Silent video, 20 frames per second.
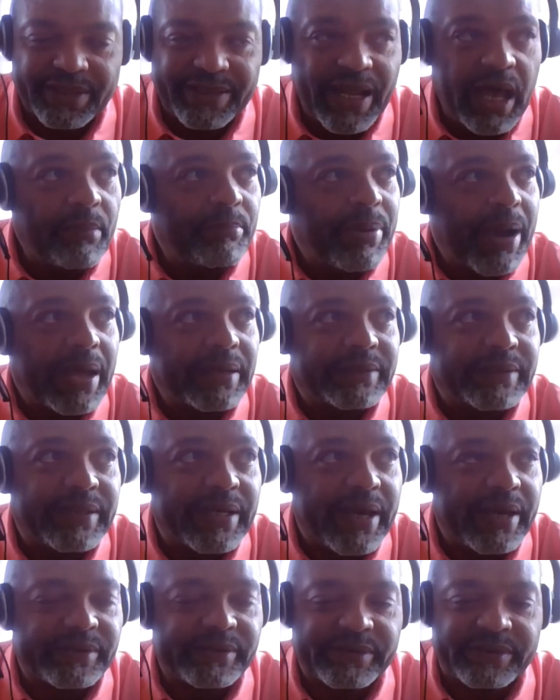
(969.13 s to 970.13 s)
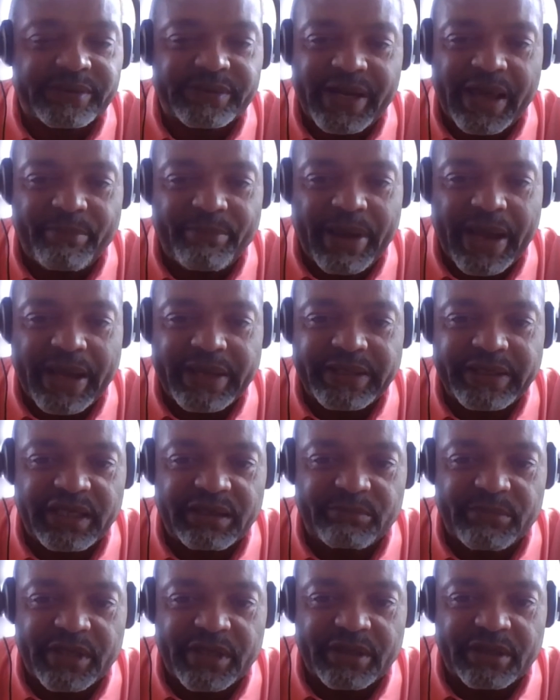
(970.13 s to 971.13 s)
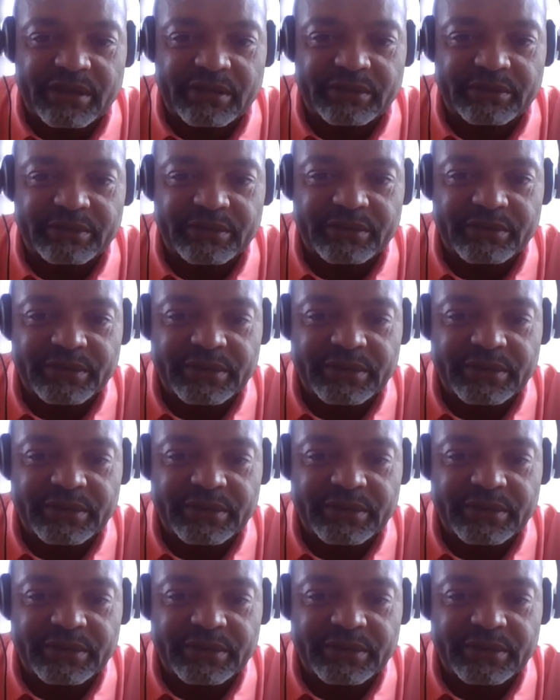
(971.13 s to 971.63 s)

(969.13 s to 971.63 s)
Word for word: not by text, not by email,